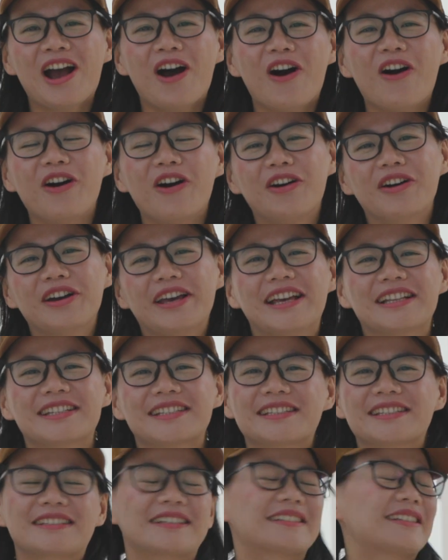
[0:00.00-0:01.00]
or
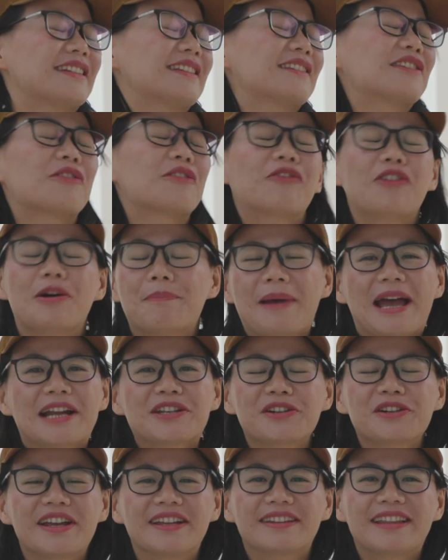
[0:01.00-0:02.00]
it's for
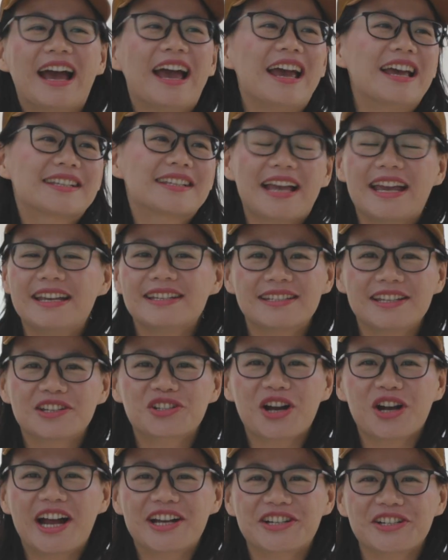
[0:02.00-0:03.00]
battery that is AC
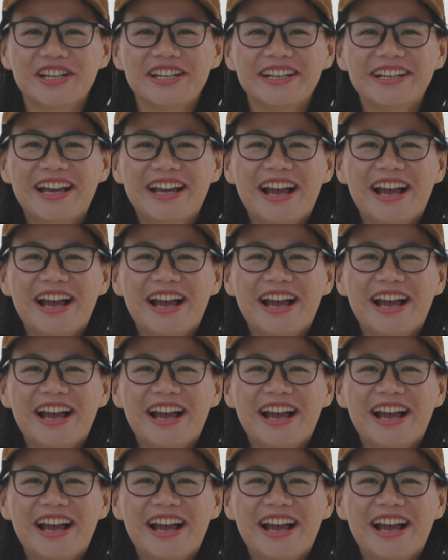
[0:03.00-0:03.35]
charging,